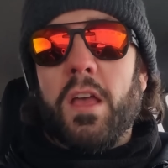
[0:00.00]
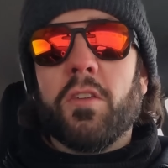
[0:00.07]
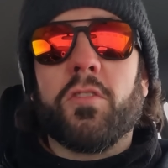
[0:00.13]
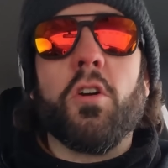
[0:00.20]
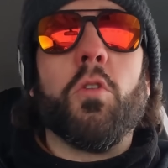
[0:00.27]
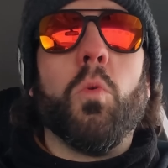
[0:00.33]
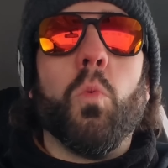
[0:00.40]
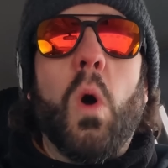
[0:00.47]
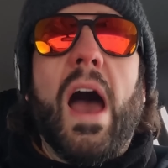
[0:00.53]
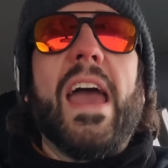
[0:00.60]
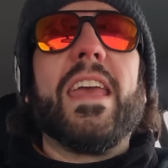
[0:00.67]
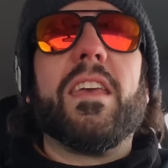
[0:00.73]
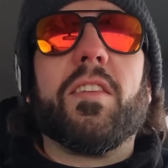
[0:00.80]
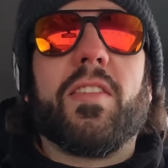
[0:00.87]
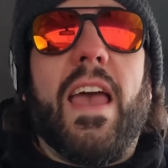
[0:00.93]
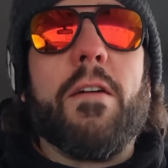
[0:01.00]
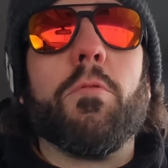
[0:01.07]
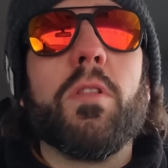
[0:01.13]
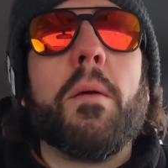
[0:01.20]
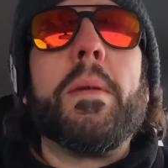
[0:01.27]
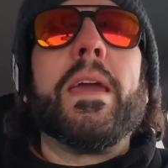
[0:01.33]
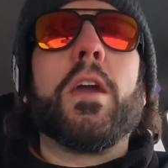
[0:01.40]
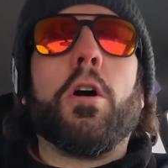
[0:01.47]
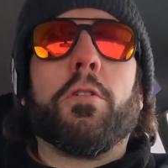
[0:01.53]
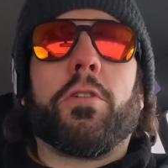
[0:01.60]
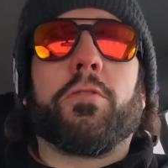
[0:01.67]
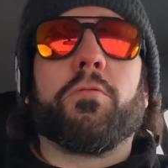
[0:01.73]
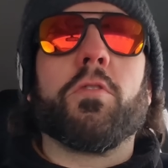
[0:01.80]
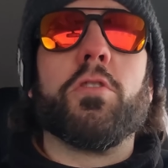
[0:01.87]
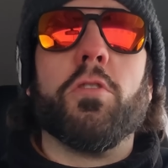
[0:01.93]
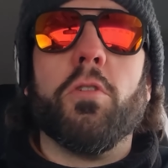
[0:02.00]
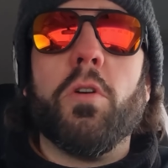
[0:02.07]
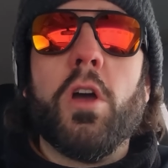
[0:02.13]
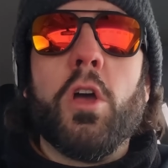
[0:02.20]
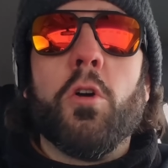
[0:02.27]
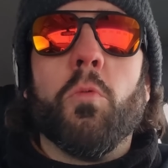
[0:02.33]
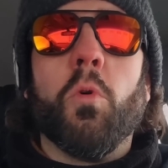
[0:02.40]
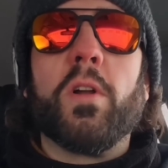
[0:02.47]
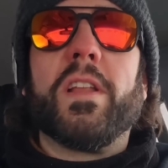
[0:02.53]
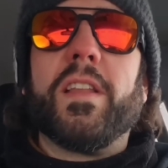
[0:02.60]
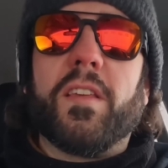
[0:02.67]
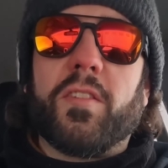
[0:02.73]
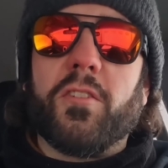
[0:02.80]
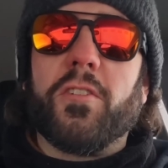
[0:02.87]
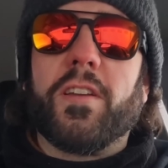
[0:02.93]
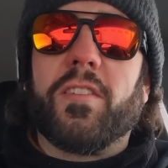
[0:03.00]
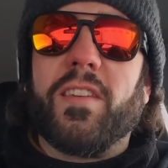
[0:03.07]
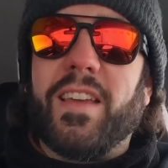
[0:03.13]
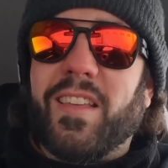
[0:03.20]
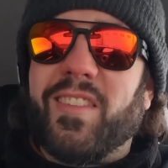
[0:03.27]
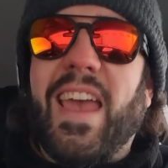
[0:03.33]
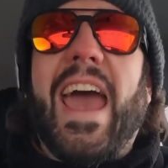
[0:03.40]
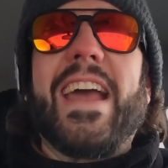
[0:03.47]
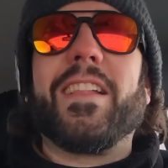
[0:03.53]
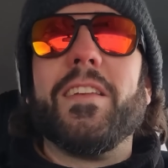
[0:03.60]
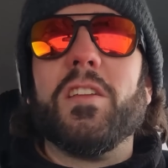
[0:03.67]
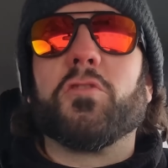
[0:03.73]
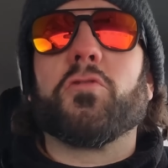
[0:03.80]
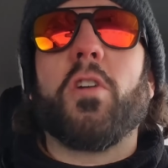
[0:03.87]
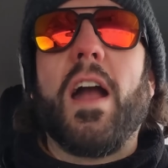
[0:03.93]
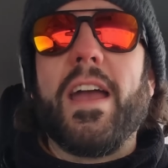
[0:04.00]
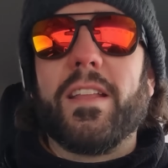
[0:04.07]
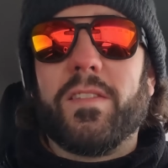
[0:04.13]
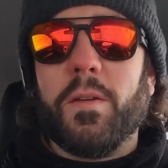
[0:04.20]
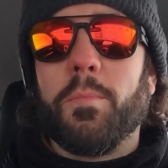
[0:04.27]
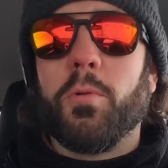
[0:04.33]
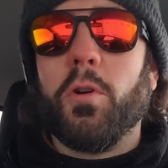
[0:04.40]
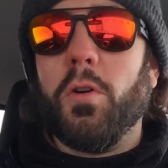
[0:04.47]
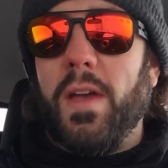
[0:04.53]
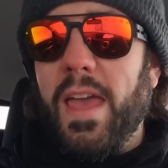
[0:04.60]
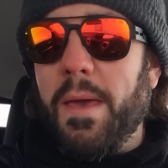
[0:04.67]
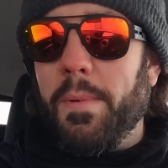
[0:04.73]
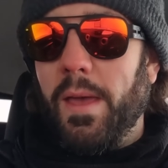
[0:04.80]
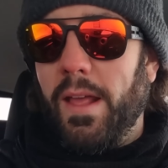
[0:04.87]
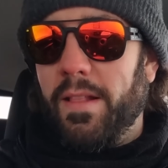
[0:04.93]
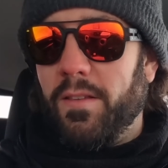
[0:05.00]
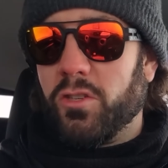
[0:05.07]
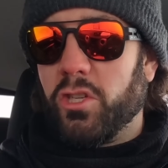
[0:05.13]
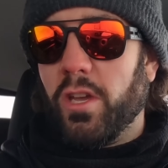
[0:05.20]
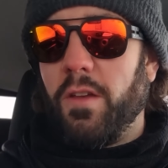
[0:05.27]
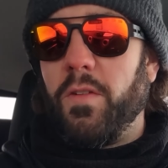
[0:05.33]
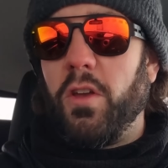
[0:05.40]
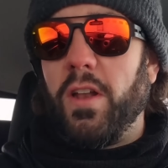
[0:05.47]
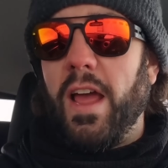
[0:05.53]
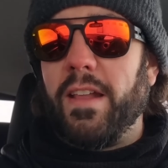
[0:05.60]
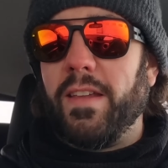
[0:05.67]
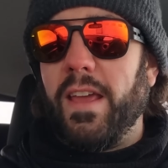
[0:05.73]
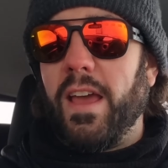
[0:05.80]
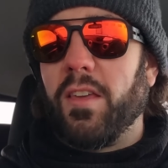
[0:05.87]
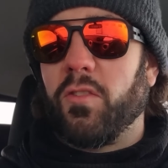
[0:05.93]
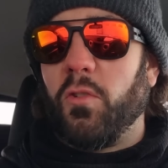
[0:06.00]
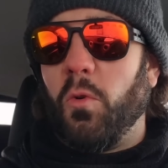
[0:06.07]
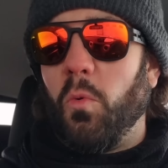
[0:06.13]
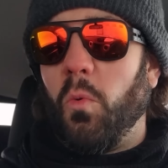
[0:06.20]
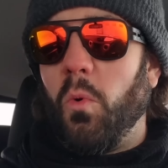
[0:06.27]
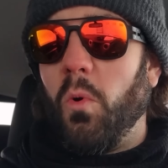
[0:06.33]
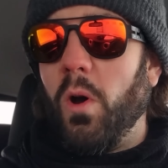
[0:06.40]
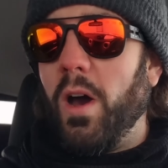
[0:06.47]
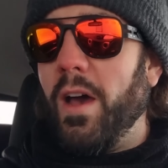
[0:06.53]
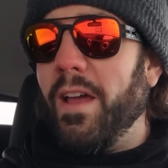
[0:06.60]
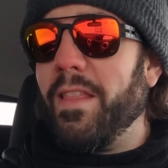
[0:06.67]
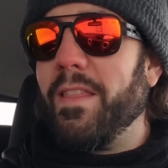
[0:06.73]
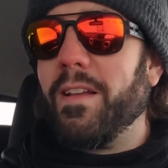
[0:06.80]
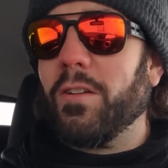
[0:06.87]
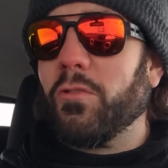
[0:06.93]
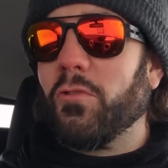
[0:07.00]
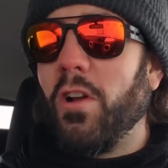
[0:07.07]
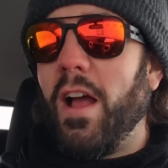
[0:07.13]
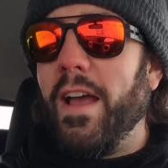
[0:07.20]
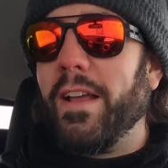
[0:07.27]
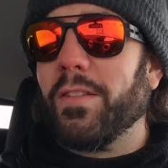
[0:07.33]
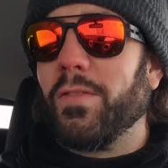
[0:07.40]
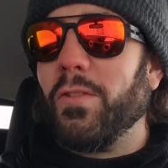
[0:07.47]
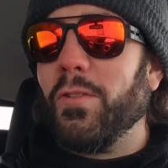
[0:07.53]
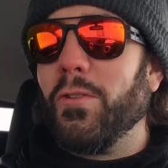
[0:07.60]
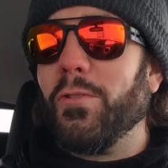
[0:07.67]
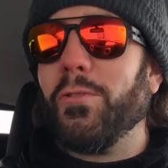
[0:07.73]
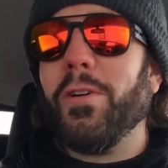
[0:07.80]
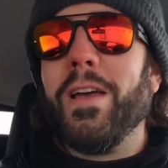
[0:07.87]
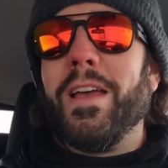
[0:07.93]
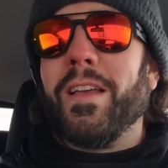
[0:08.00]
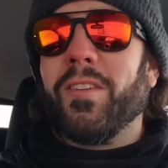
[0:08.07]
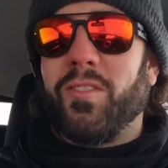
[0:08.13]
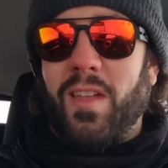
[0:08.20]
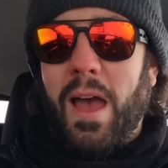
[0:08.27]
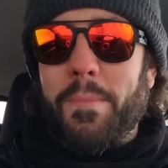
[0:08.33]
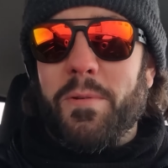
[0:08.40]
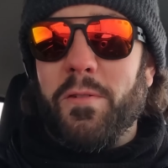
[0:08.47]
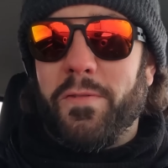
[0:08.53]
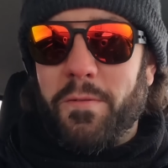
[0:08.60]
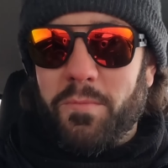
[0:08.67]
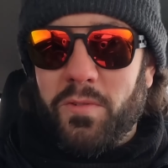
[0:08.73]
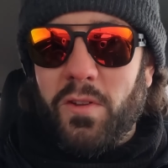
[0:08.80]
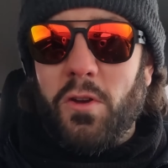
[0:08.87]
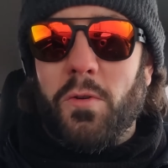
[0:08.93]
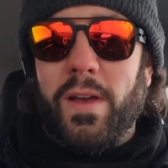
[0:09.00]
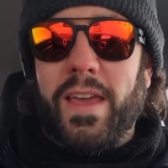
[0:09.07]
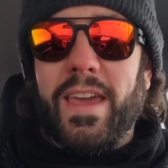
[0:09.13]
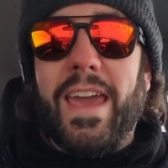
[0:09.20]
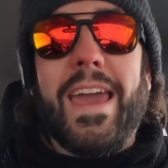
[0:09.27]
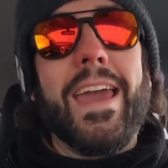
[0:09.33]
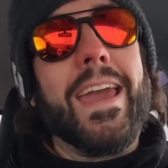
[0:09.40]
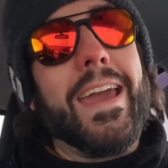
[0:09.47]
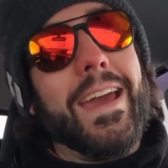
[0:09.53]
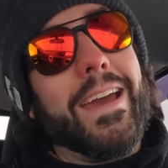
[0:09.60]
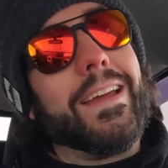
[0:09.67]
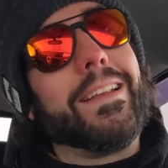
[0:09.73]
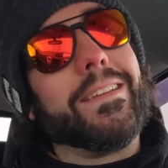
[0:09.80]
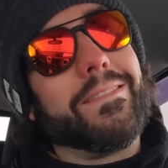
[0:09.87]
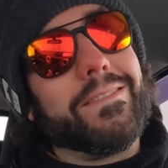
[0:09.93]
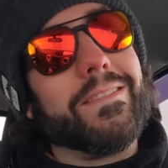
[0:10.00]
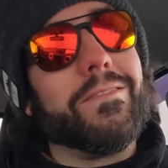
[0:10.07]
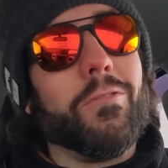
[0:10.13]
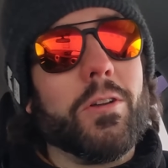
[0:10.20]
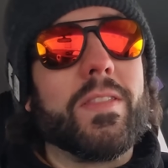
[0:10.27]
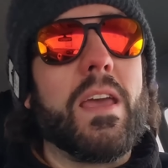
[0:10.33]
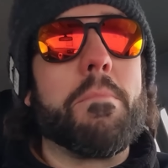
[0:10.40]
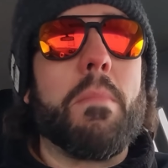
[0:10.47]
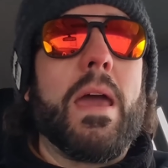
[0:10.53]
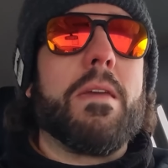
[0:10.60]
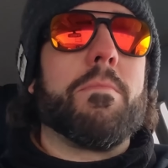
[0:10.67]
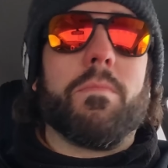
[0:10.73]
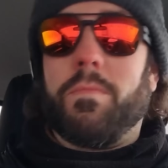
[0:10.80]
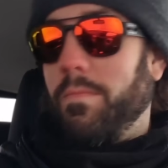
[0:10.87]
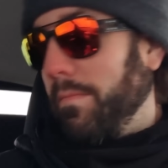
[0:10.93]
So why is that? Well, let me go through what it is they're exactly trying to prohibit. And this should give you an idea as to what they're trying to stop you from doing and what they might,